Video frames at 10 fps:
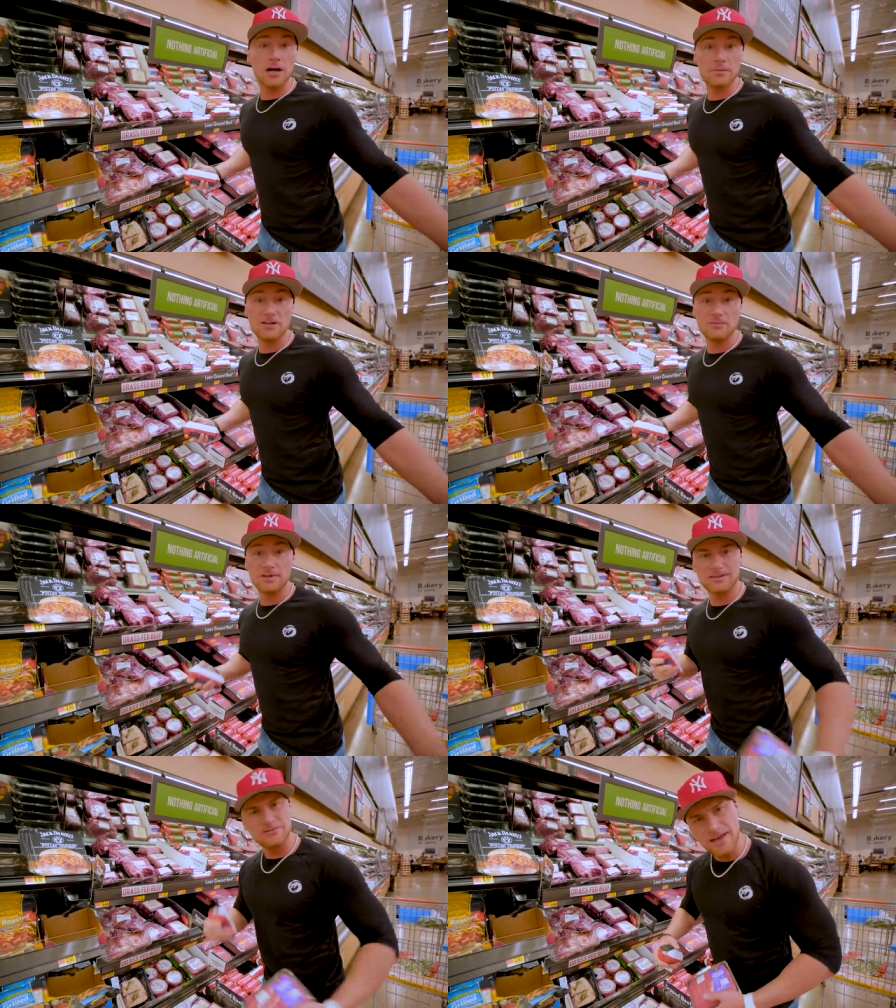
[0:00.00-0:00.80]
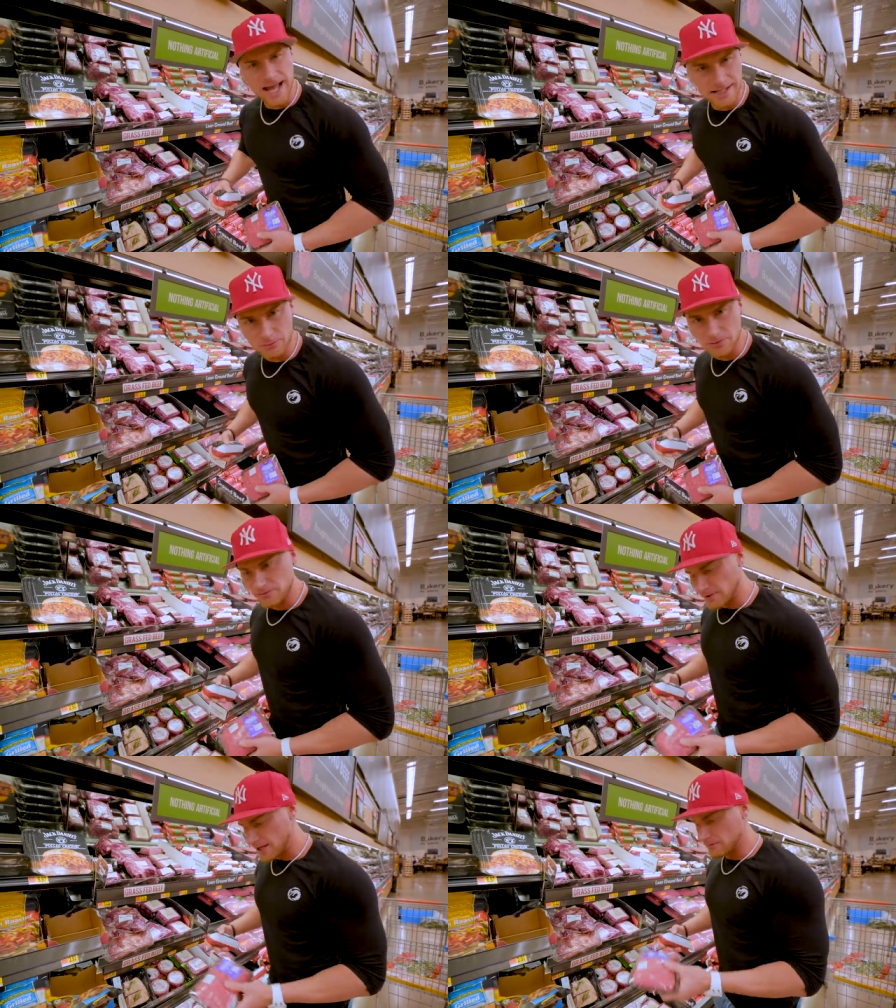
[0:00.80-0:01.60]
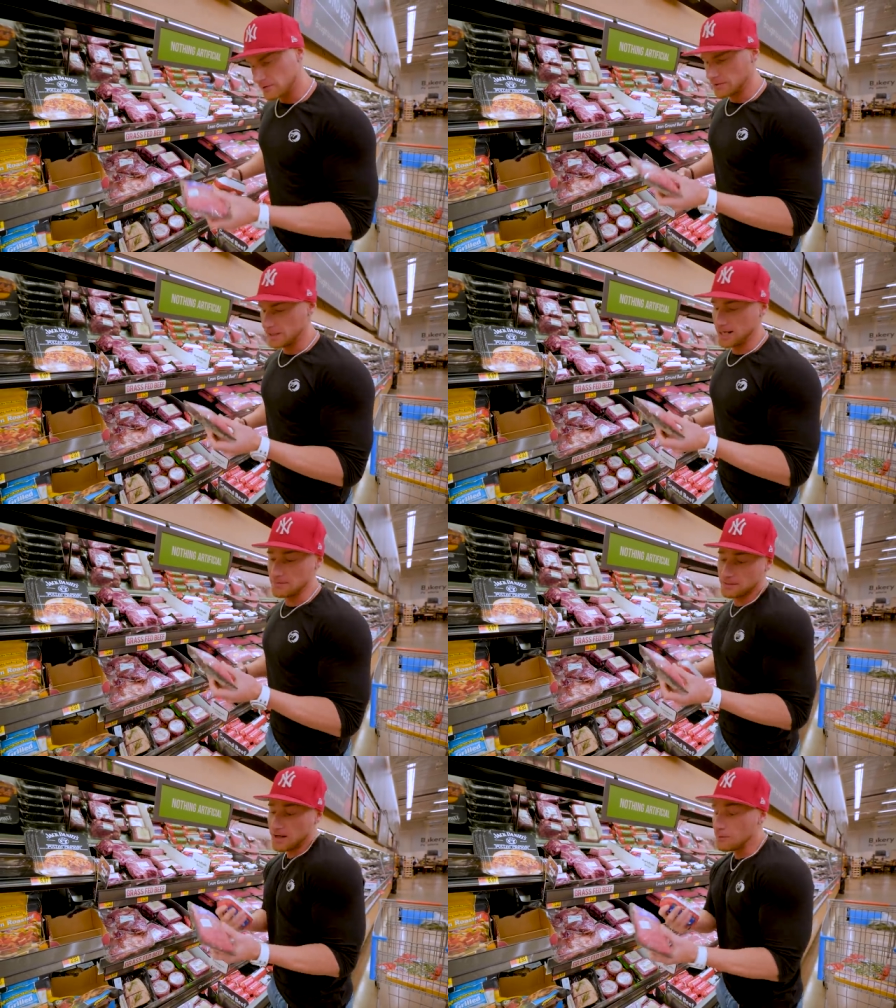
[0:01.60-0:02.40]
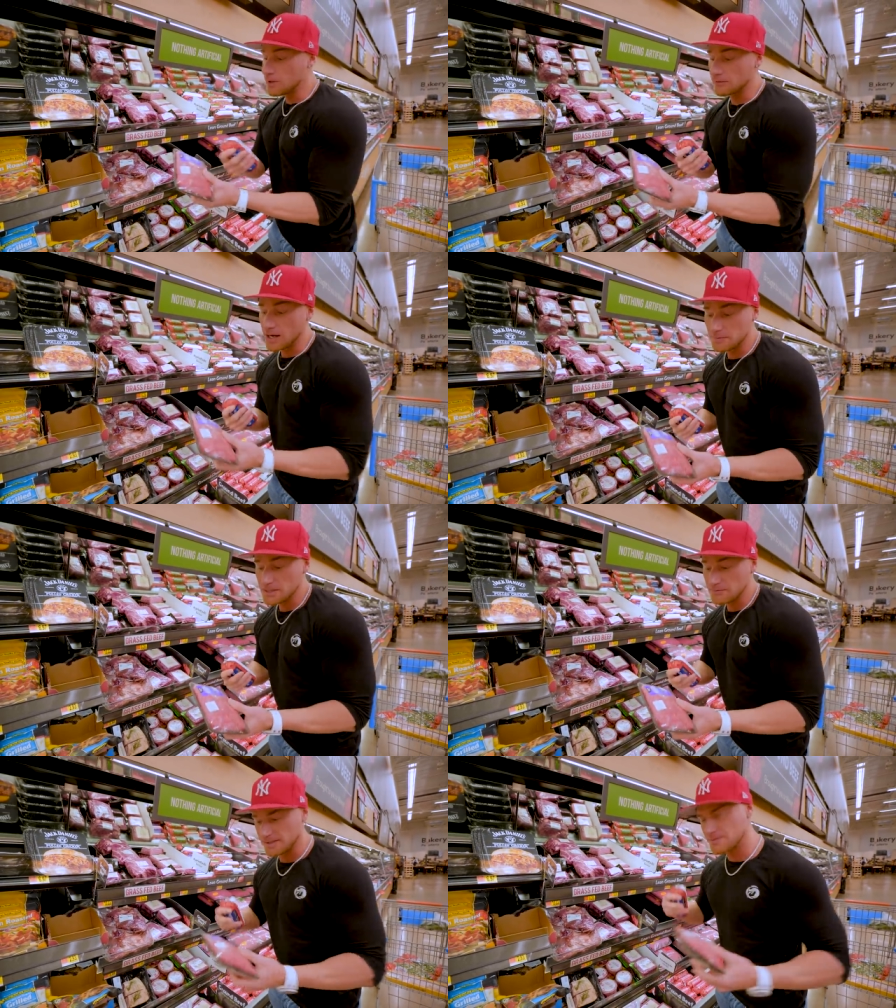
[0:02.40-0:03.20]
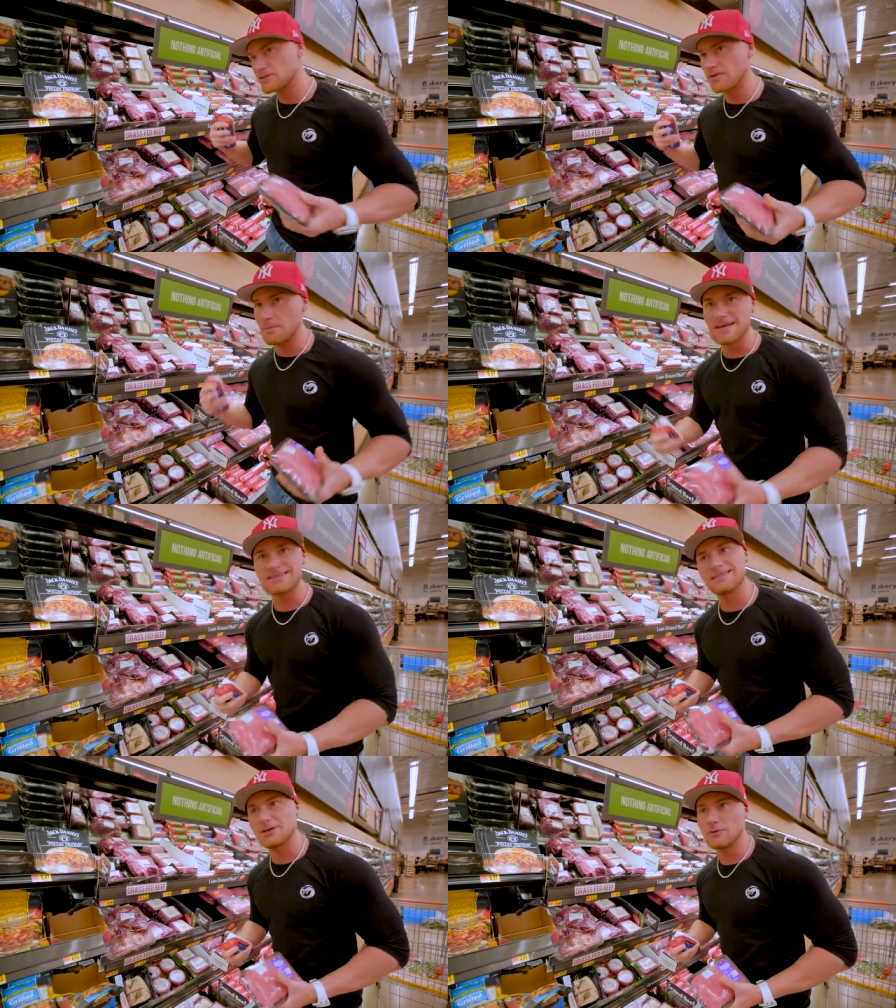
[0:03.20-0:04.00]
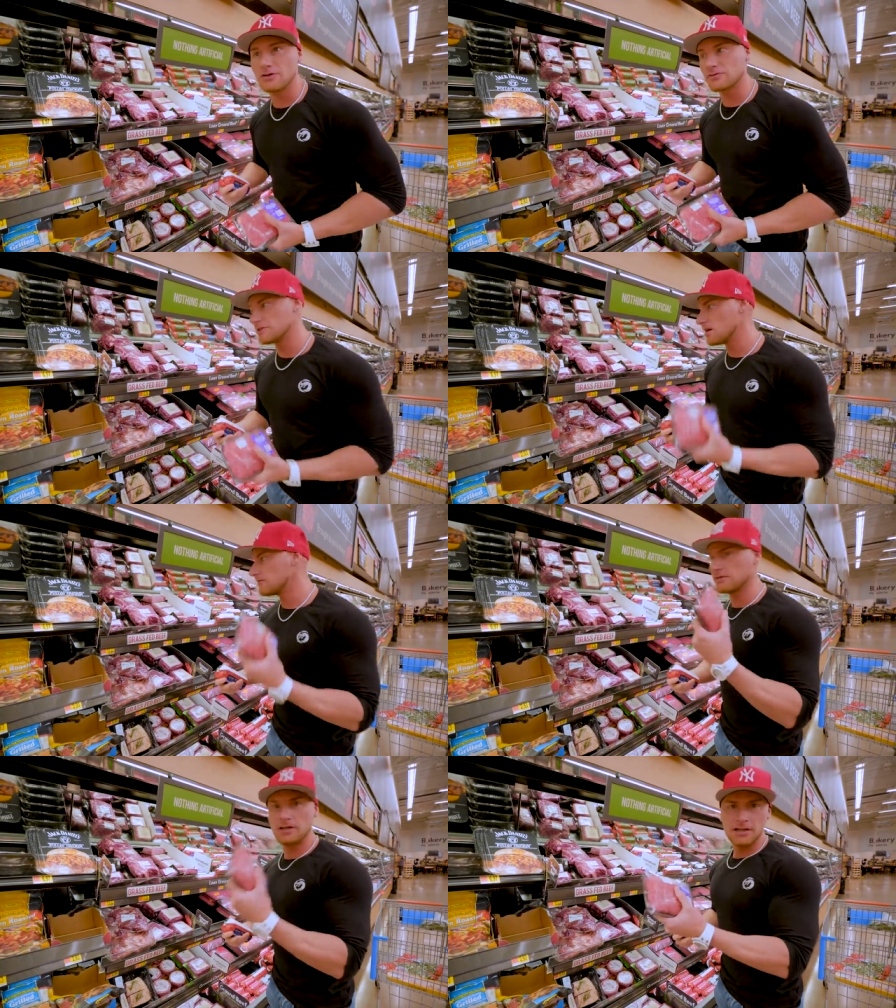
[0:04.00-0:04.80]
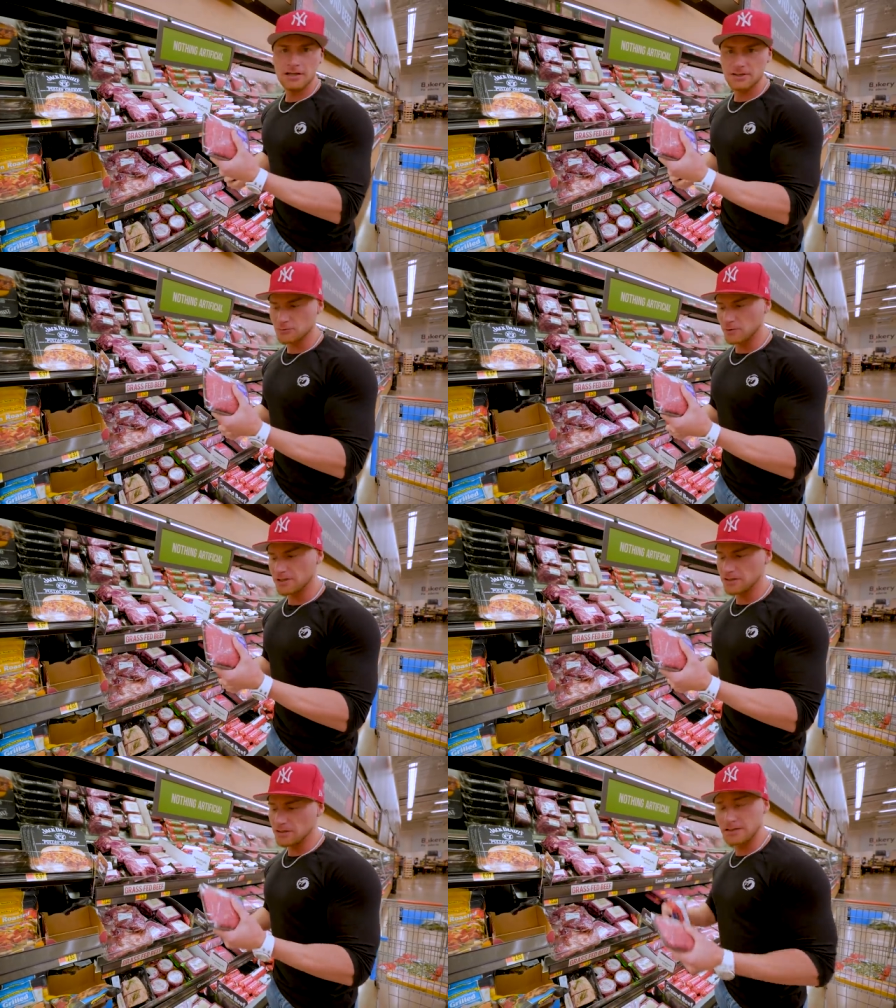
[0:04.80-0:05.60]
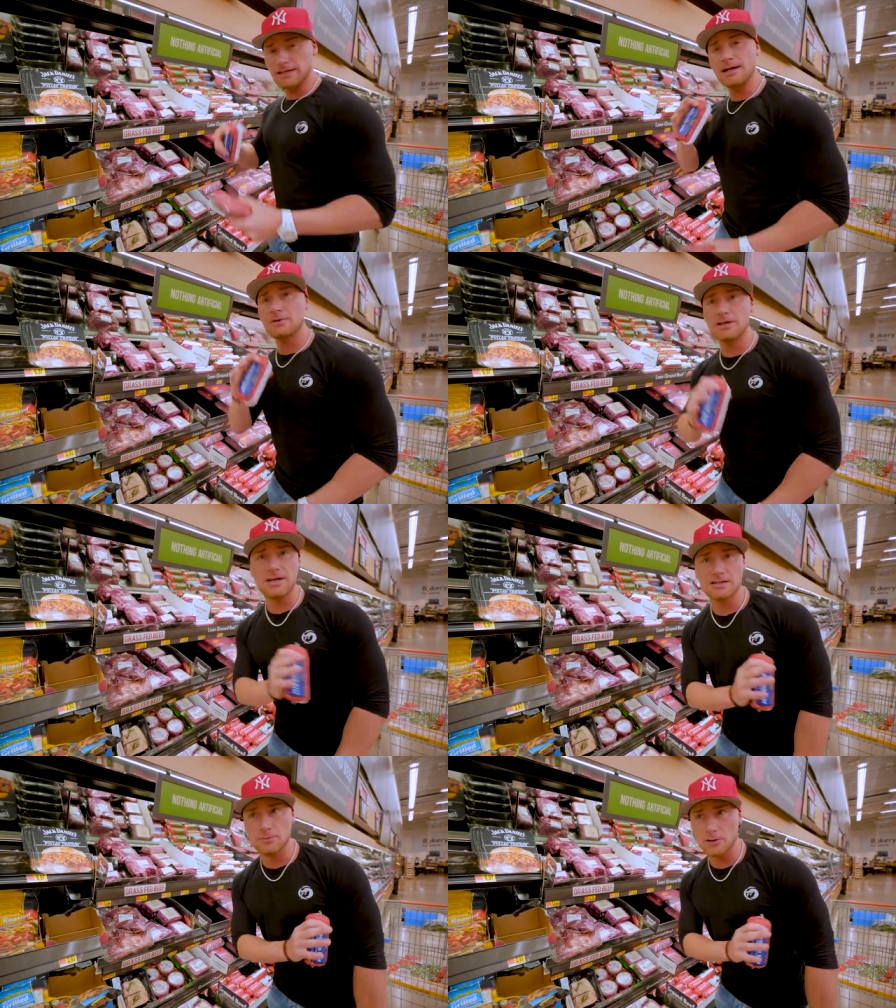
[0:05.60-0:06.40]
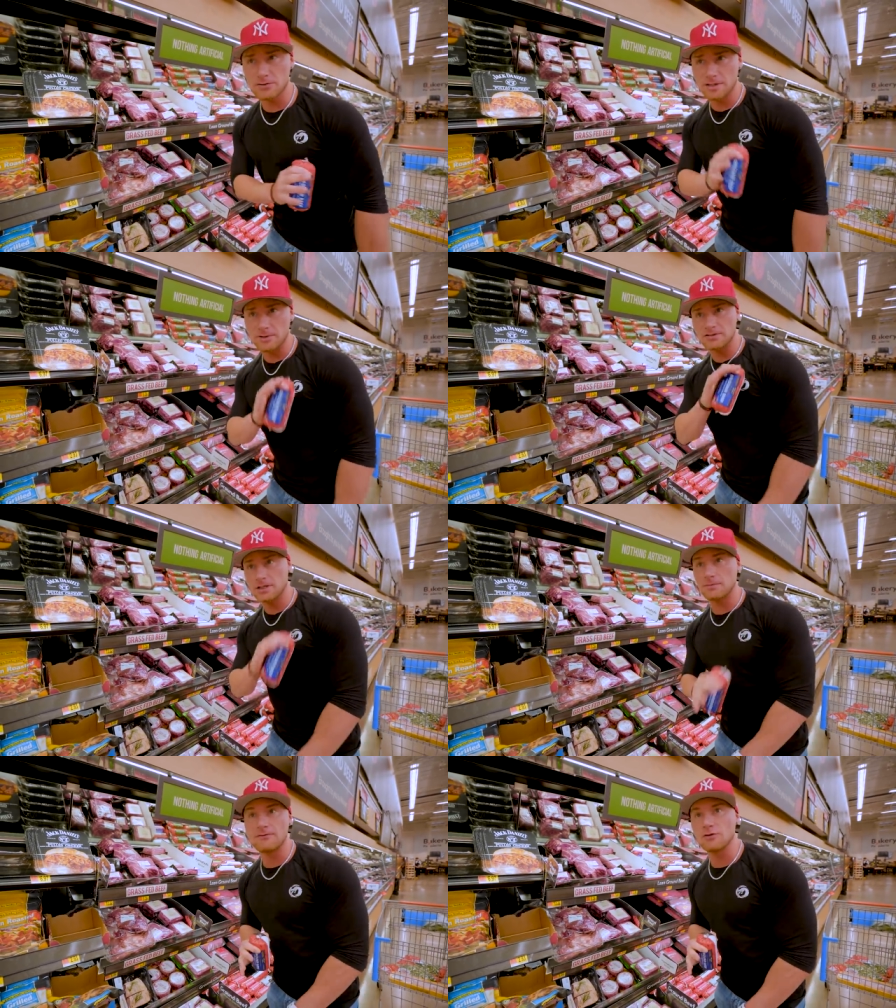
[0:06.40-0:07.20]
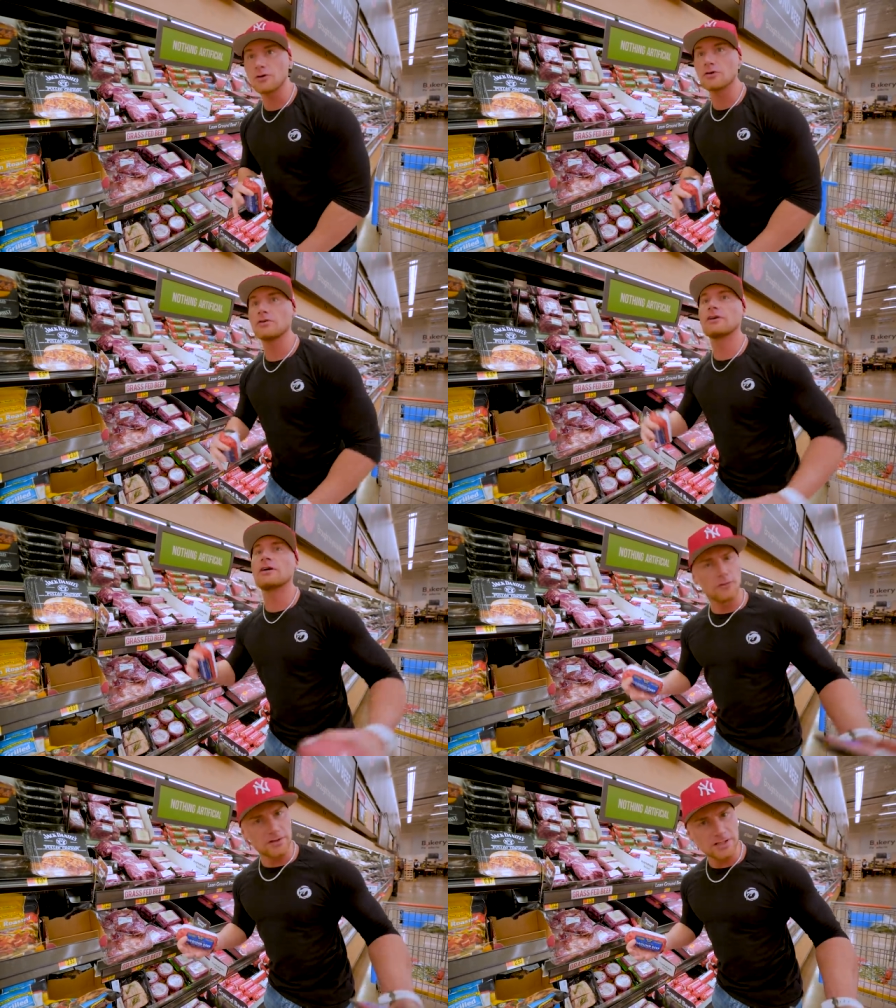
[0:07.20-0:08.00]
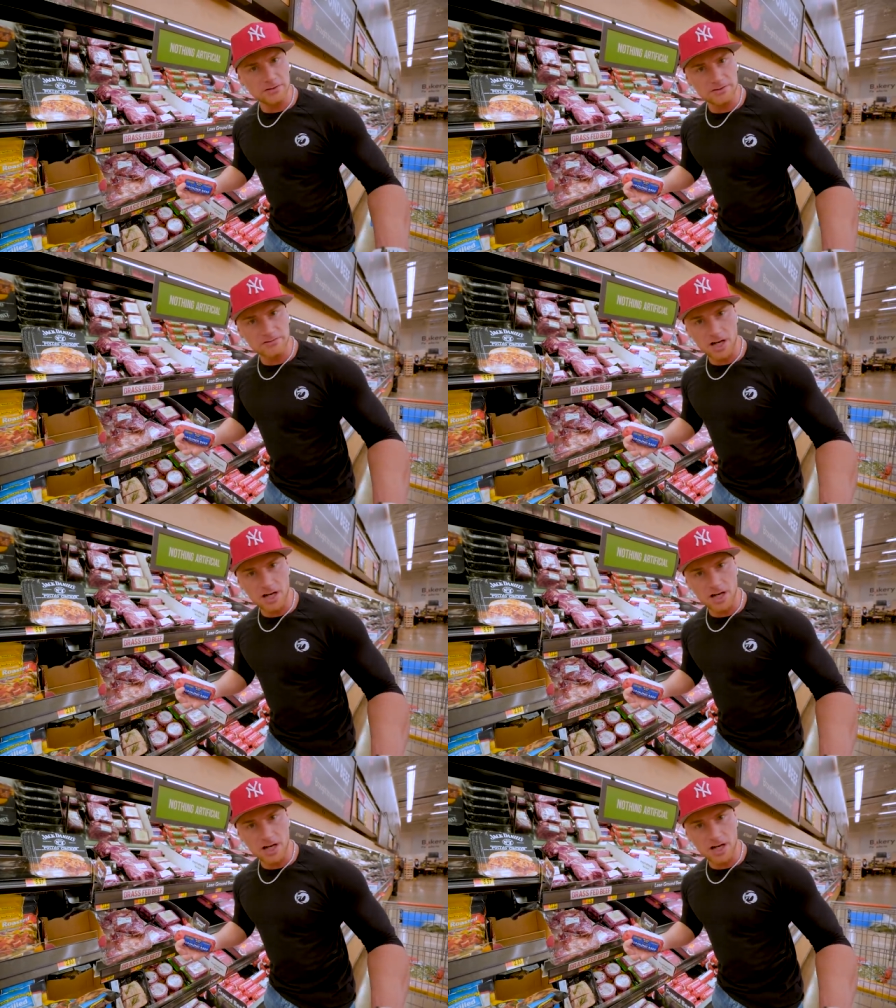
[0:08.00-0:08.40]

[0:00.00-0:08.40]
ground beef because fat equals flavor, but I mean, if I want ground beef, especially if I'm mixing it in with other stuff, this is really good. And I want to give you guys a pro tip here, something I've learned over the years of